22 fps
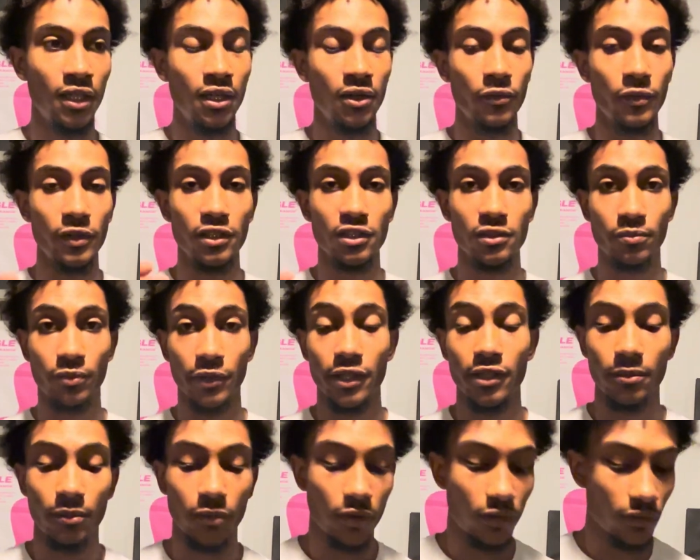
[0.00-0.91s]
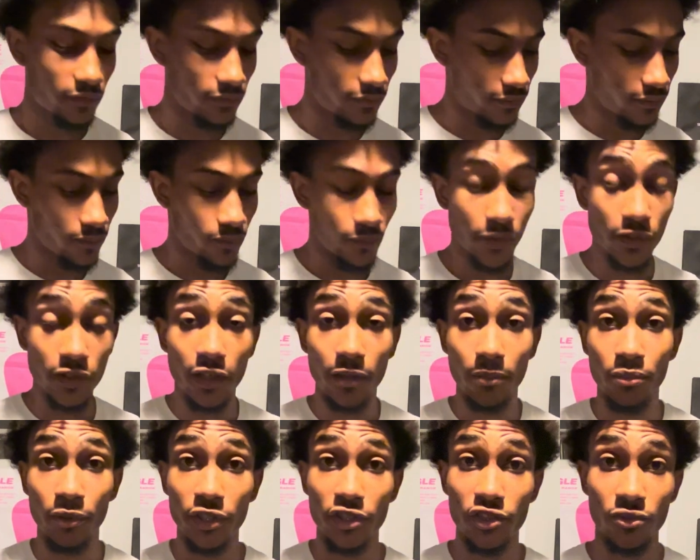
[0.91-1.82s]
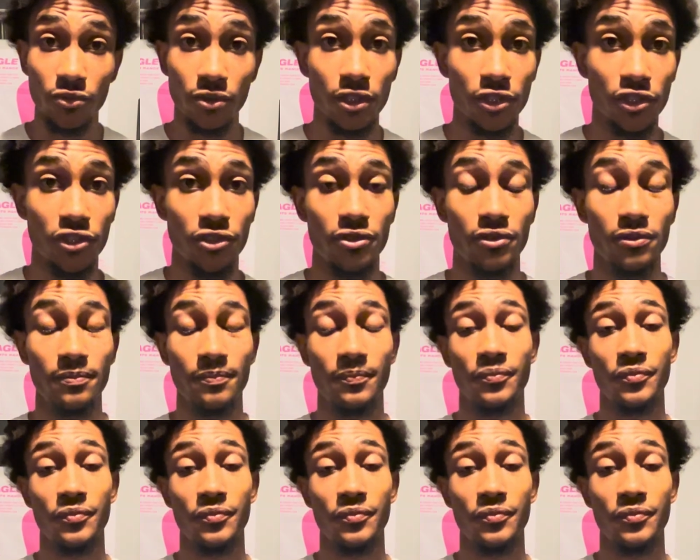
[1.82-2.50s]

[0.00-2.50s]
We spray them off with our pressure washer.